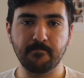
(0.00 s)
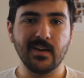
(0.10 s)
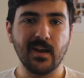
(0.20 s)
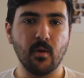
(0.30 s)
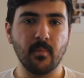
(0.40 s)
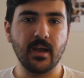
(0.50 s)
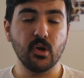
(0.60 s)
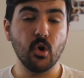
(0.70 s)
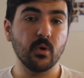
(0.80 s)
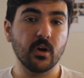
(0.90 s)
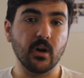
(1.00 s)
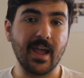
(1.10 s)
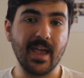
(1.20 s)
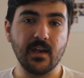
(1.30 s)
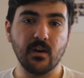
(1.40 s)
Now, my coworker
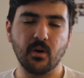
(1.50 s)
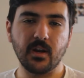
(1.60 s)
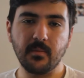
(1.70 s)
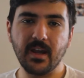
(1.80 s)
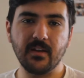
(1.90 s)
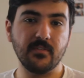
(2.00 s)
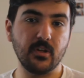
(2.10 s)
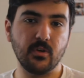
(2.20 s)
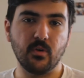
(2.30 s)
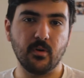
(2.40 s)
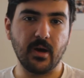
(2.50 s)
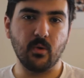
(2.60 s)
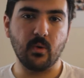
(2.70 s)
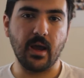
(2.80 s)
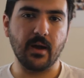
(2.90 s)
Ed already made a video
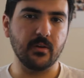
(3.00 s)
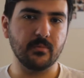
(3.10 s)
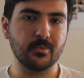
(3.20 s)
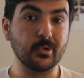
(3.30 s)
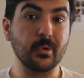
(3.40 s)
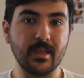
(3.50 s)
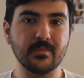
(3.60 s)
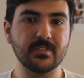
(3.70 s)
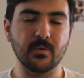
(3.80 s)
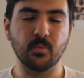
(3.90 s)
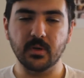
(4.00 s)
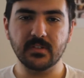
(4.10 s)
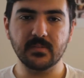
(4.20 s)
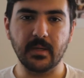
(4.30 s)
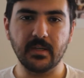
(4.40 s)
about how to create said
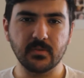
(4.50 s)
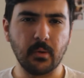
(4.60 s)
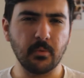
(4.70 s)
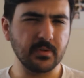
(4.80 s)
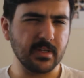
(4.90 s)
workspace, so I won't